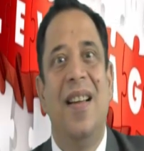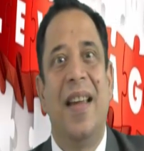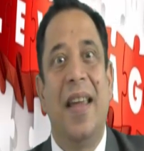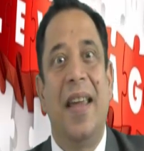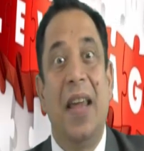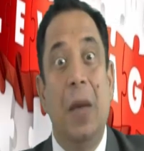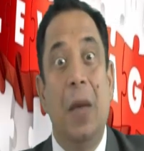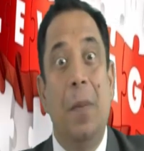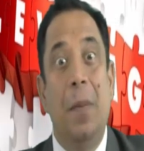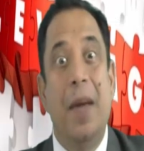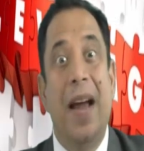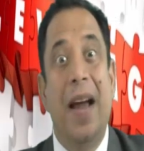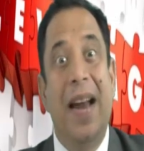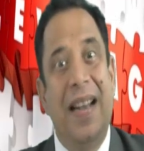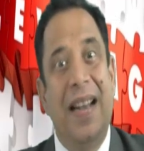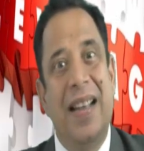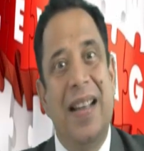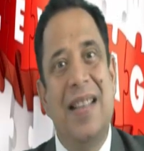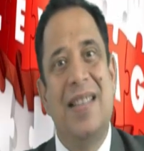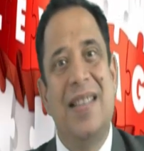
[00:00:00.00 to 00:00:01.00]

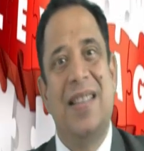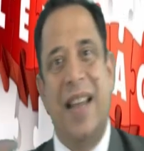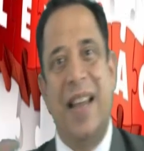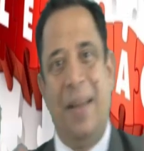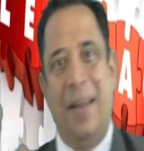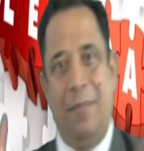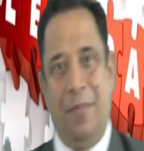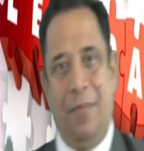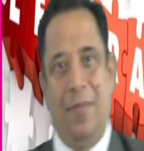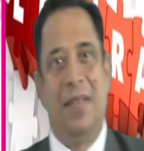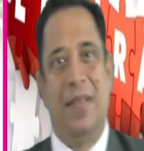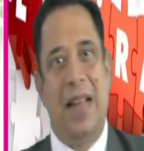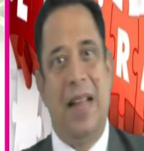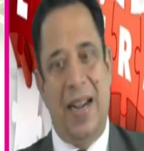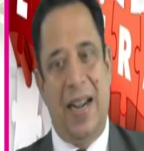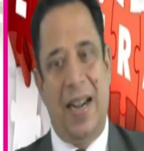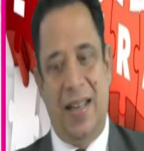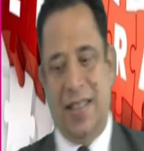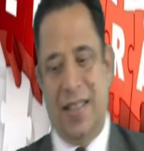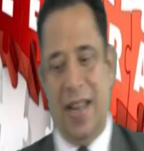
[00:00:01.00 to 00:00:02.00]
EBIT is same,
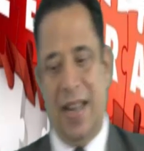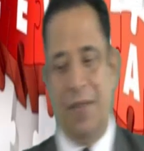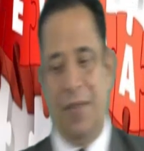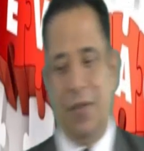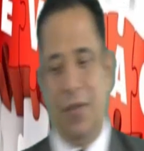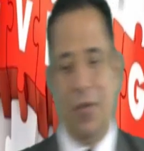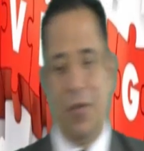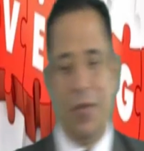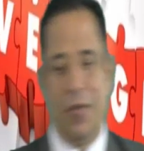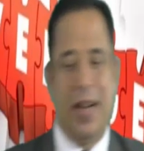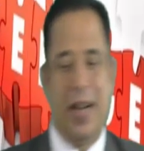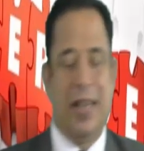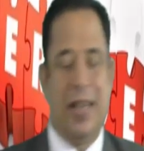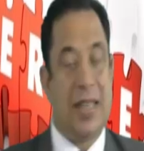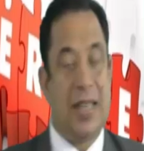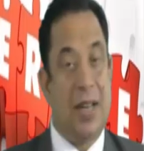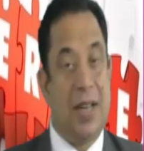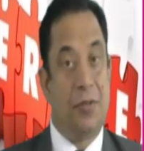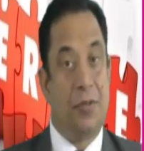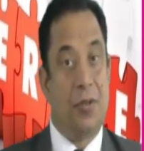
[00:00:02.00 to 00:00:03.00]
that is 750 and
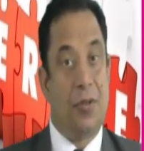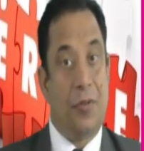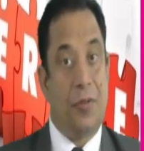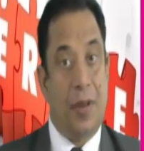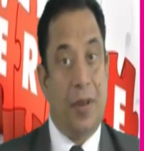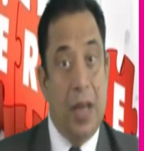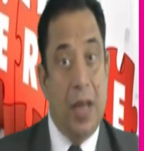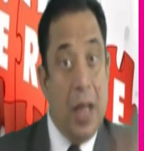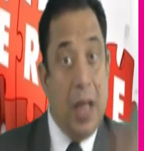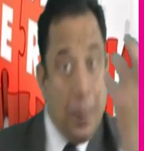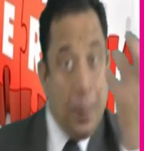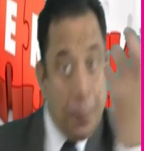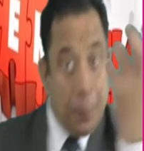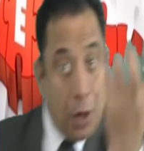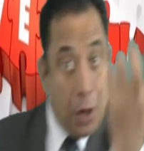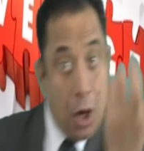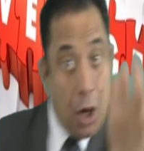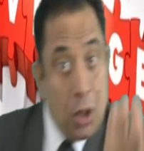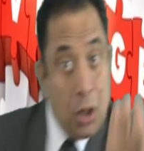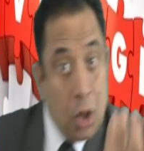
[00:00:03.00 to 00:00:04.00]
750,
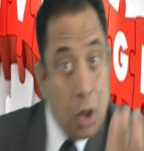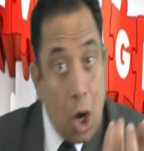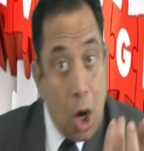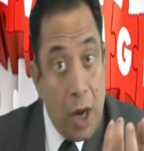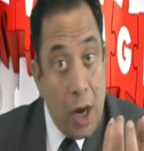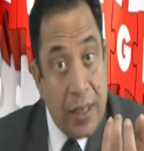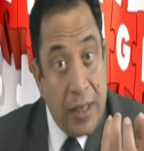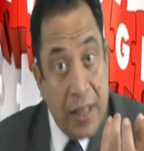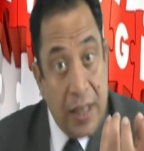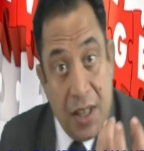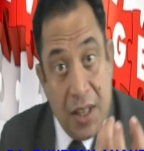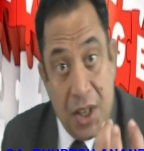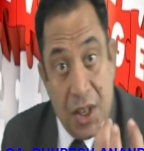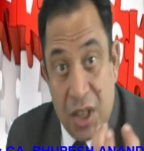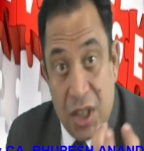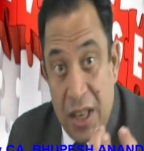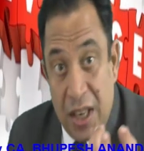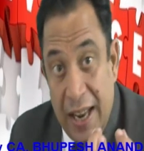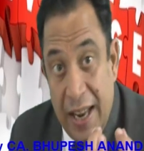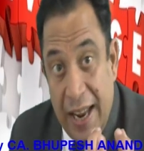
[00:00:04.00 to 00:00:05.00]
because
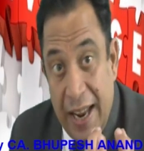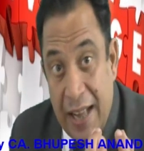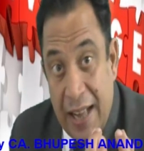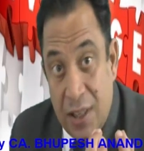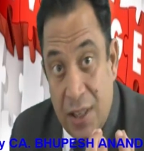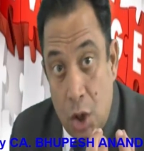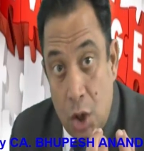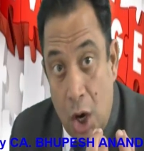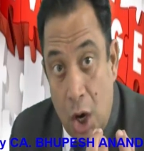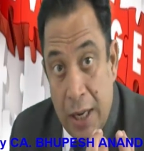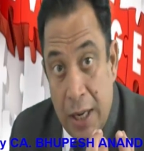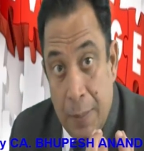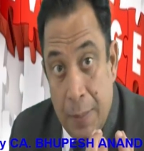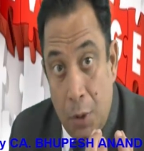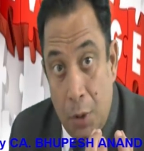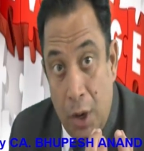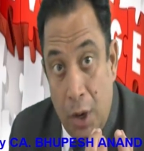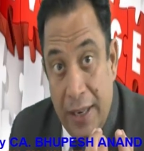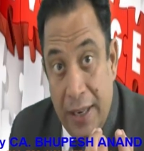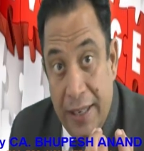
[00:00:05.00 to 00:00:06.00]
organization A has not
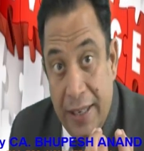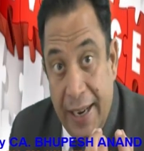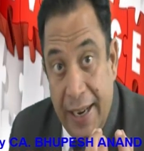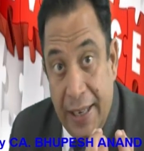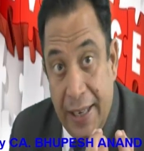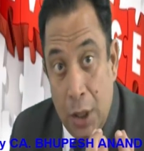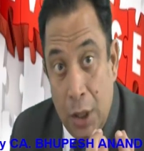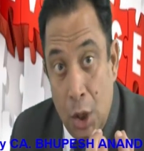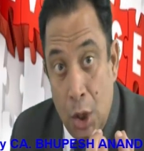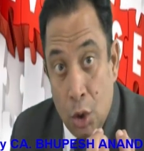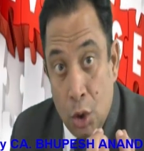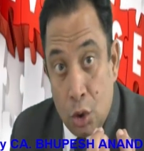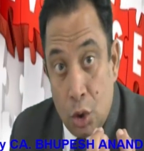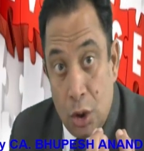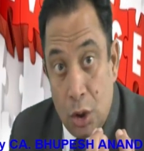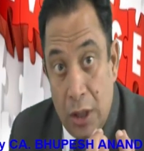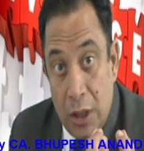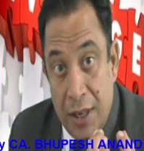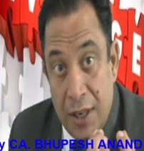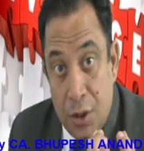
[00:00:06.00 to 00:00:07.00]
employed debt, so
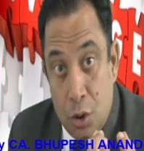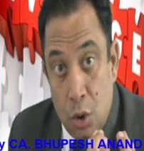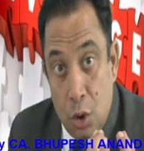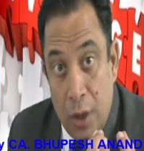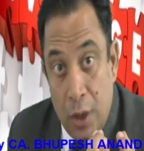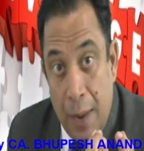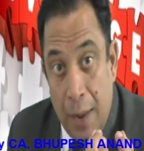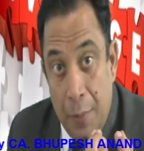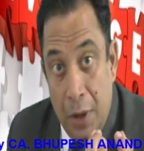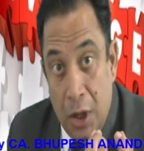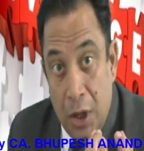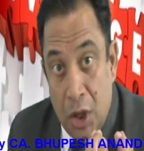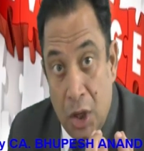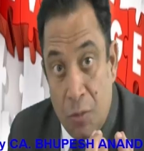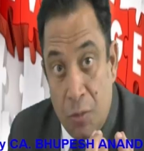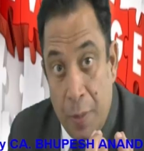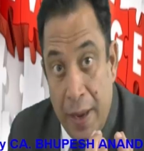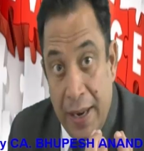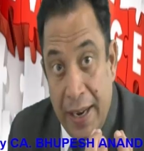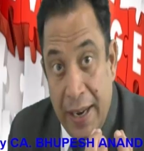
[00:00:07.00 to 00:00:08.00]
there is no liability
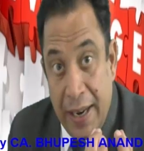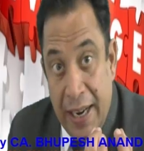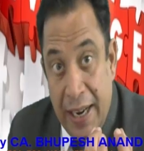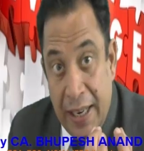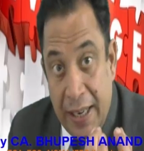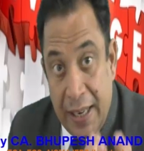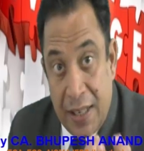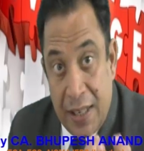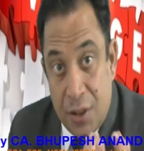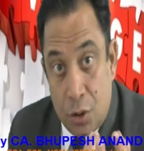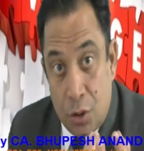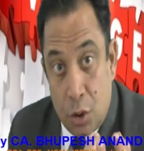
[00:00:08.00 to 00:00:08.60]
of paying interest.